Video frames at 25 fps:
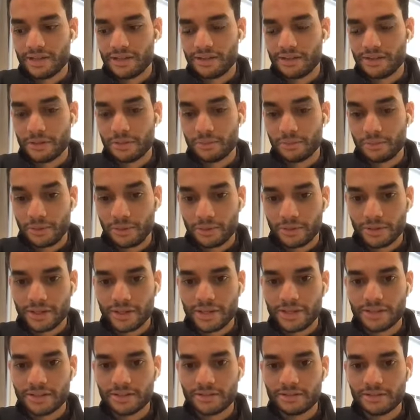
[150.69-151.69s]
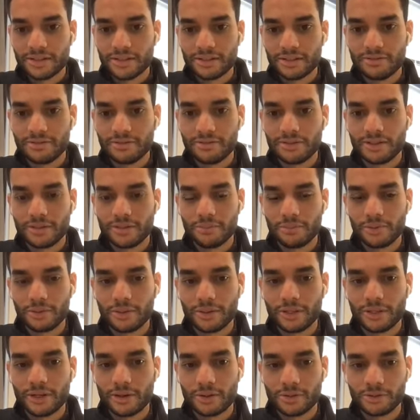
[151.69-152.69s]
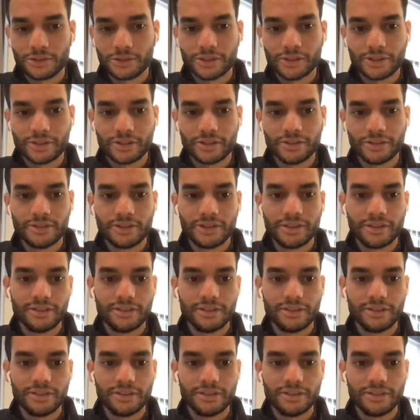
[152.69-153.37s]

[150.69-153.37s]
their employees and employee culture